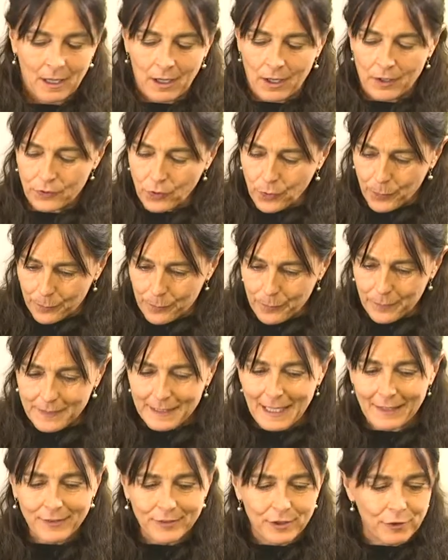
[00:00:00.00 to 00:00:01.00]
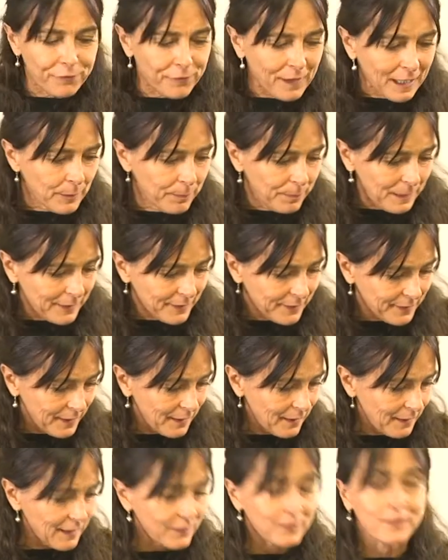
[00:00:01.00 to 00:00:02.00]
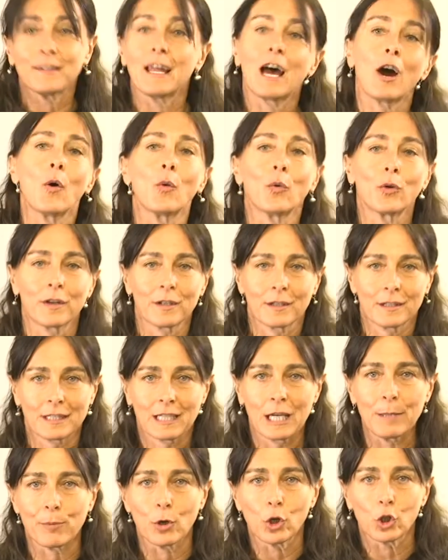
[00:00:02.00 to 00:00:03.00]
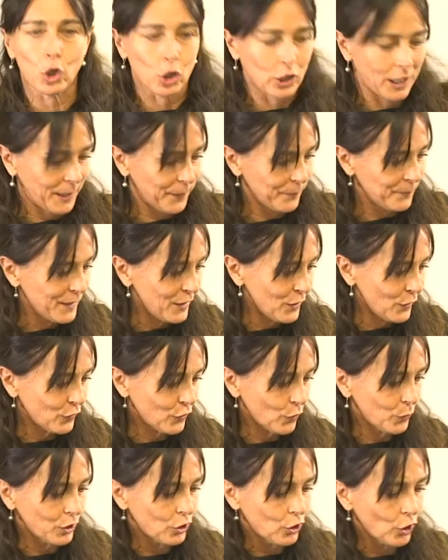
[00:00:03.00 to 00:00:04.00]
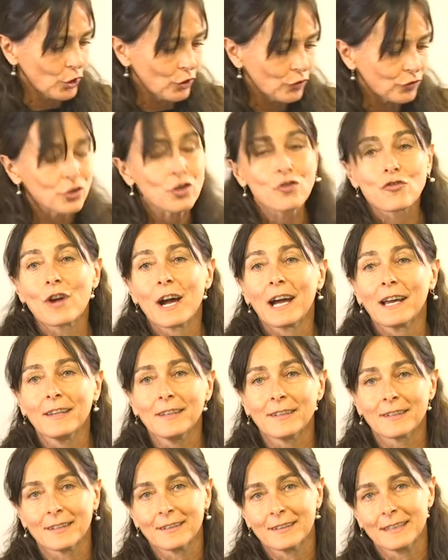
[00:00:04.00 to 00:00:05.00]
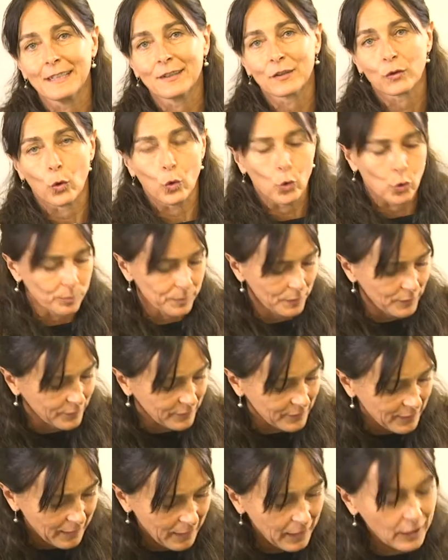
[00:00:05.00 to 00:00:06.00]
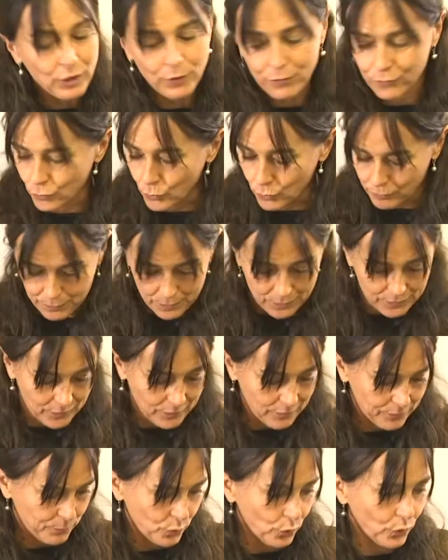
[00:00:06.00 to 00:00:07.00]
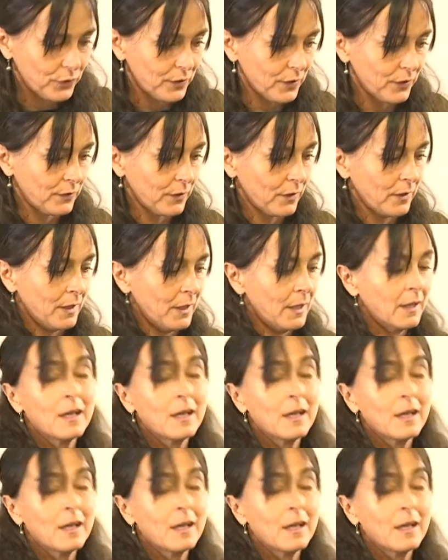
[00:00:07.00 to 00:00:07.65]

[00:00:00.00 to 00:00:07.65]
So that's the fat bit. Let's now keep on cooking. So we're going to grind these almonds in the food processor.